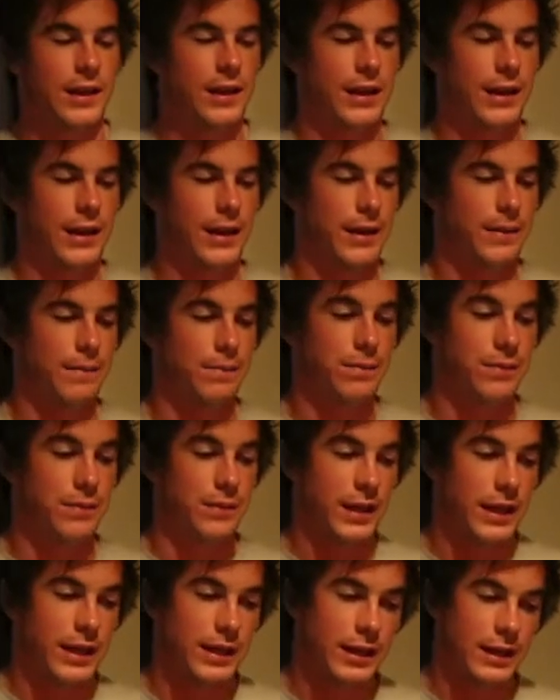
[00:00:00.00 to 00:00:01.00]
um,
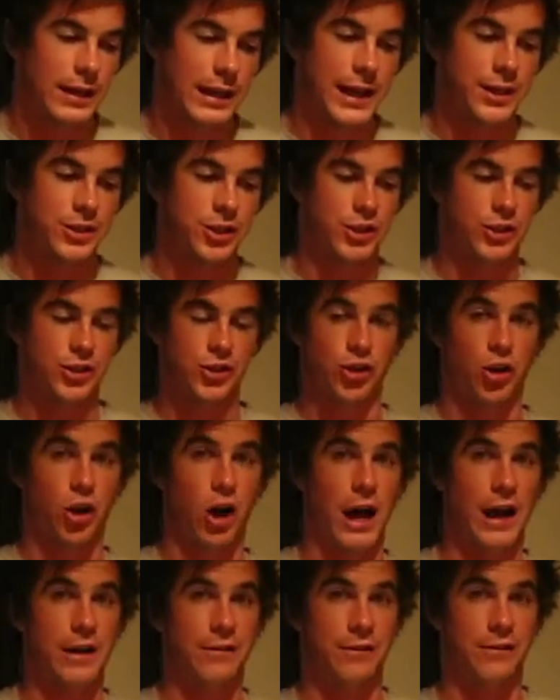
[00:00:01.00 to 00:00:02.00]
it allows you to
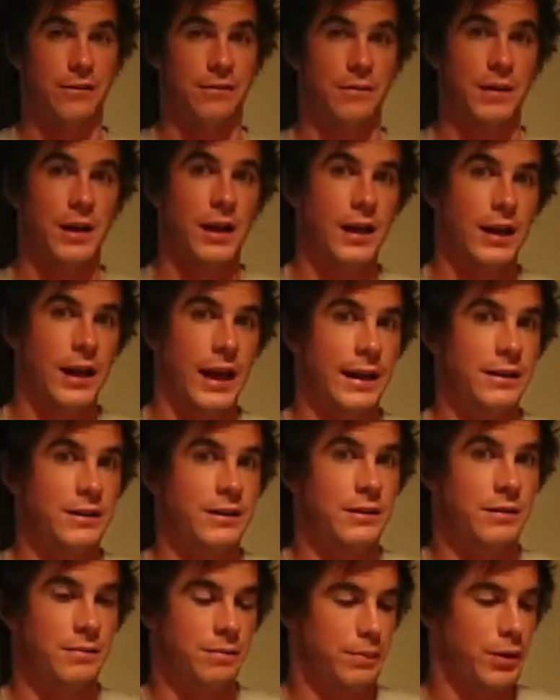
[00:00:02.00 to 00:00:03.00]
drive and
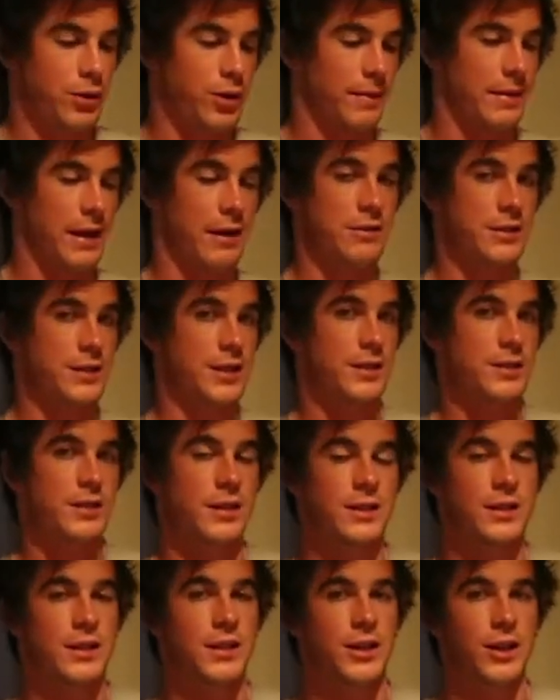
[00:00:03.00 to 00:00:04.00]
build up that
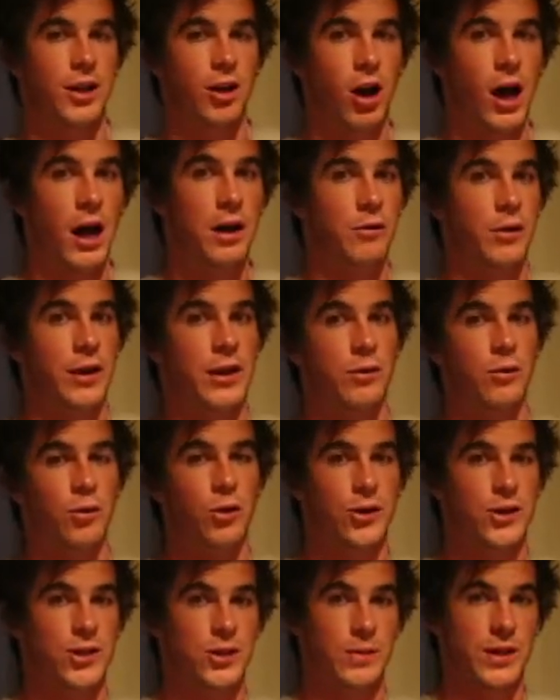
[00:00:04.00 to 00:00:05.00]
resistance in the kite when the
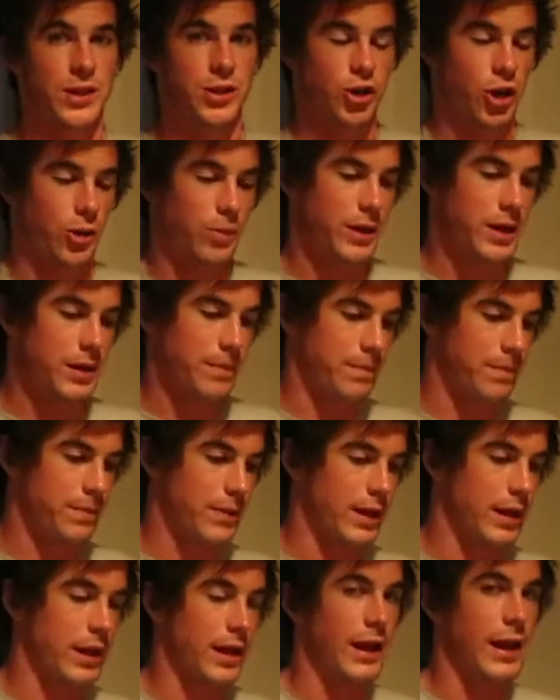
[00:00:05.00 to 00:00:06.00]
water's a bit choppy.
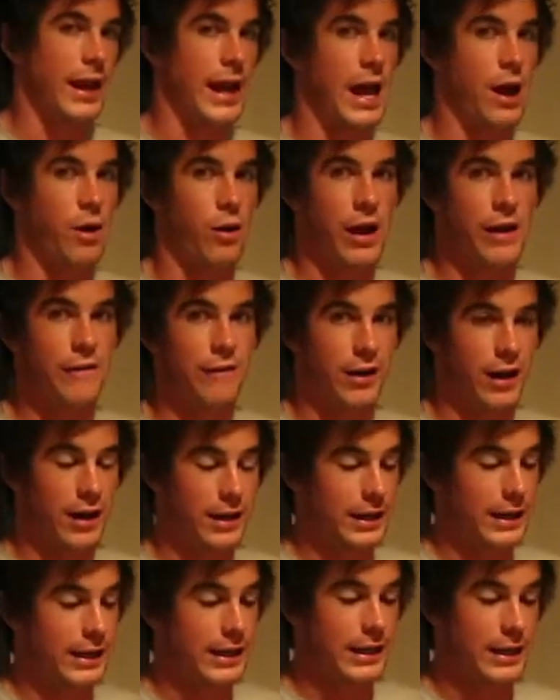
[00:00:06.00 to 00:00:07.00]

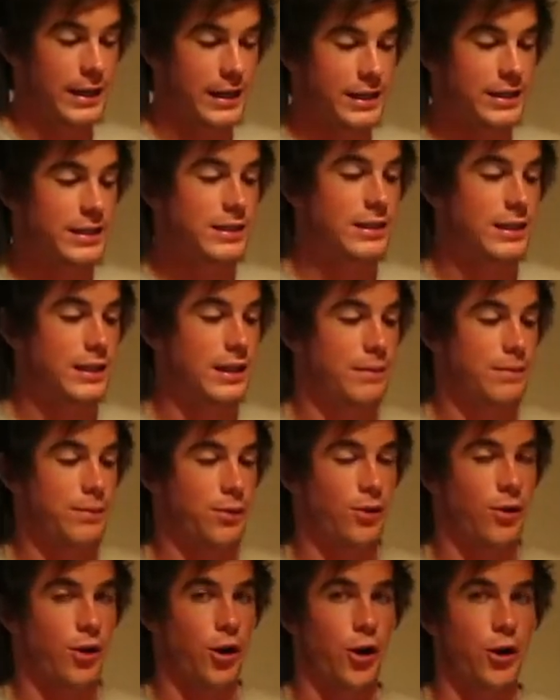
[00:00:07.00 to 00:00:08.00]
However, it is
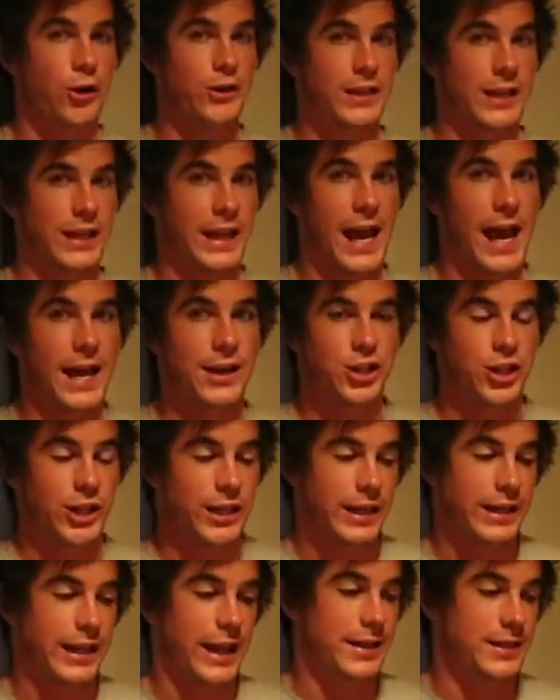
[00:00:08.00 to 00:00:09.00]
prone to
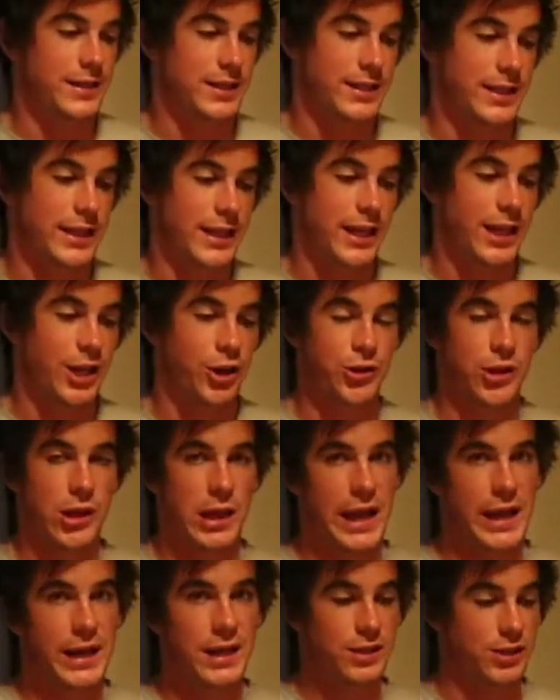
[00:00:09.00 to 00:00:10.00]
catching and getting sticky on the
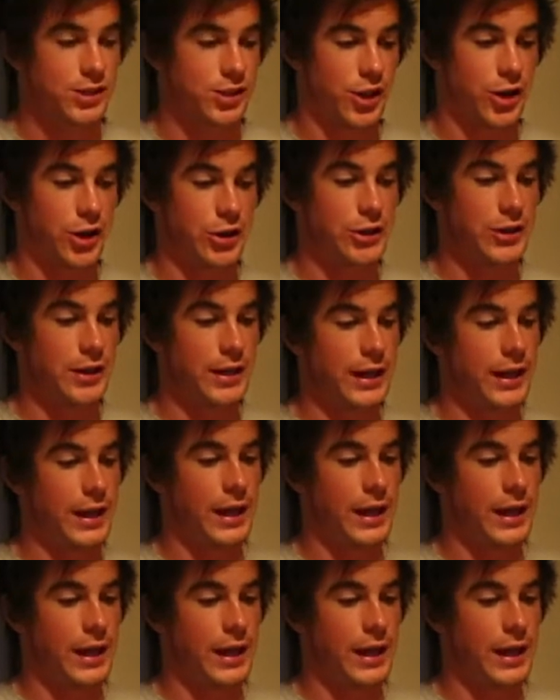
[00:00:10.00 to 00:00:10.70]
landing, so